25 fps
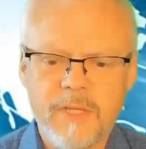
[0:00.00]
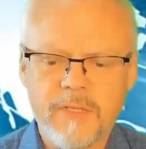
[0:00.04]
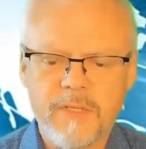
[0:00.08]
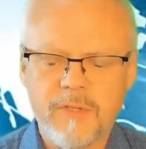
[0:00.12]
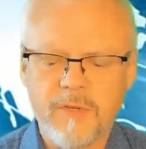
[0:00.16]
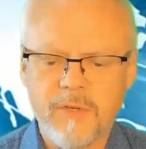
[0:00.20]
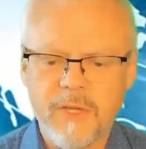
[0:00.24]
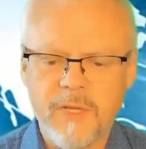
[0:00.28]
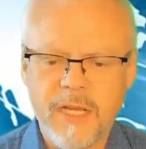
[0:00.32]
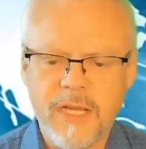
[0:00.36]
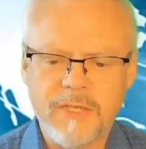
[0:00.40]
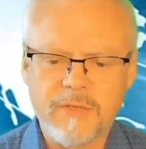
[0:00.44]

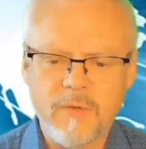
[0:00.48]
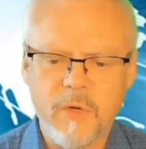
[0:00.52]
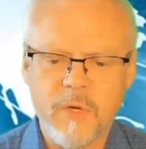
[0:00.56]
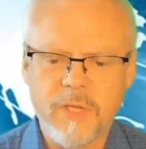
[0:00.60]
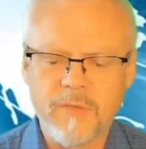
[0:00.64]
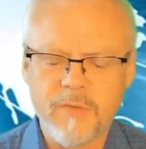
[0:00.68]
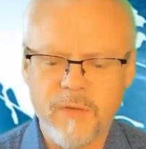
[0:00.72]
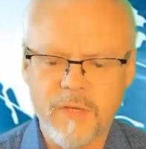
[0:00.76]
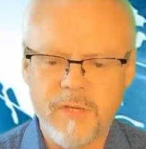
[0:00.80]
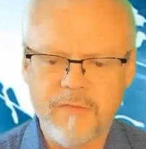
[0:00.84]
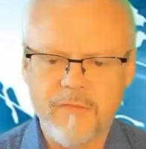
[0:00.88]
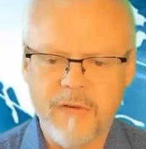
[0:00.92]
During late
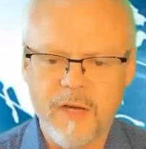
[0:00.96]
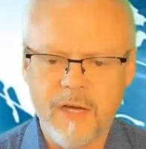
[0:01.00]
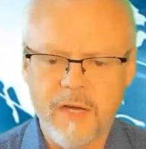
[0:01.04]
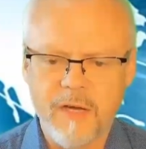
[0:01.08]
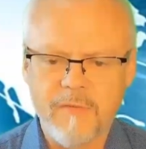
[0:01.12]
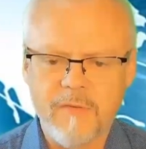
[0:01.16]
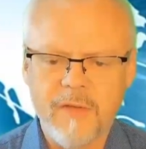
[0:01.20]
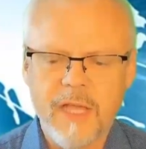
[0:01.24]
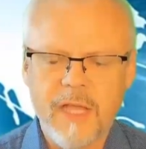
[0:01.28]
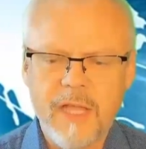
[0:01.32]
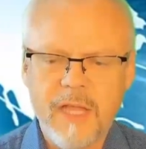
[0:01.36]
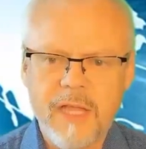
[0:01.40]

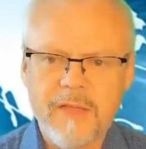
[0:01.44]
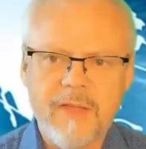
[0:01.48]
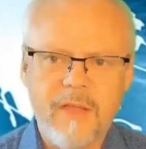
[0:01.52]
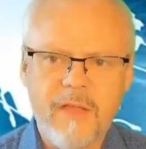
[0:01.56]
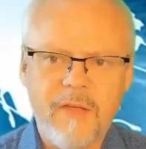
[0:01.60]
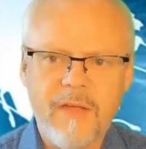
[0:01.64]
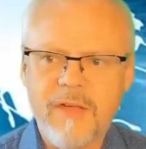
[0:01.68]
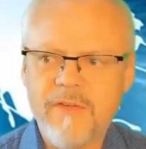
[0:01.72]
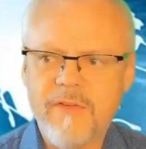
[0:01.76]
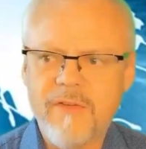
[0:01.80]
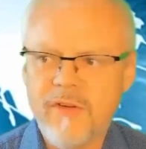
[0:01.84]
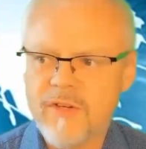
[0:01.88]
2025,
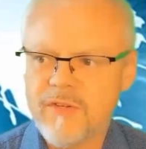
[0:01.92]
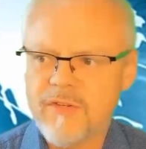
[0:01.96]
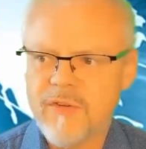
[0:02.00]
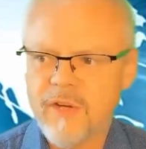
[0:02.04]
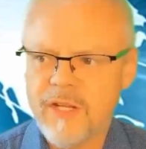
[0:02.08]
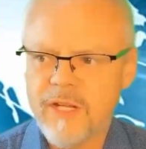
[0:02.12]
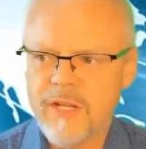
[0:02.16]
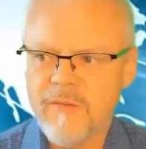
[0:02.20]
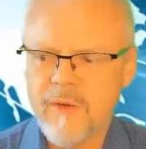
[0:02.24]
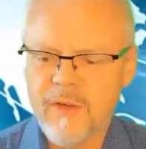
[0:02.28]
South Africa's credit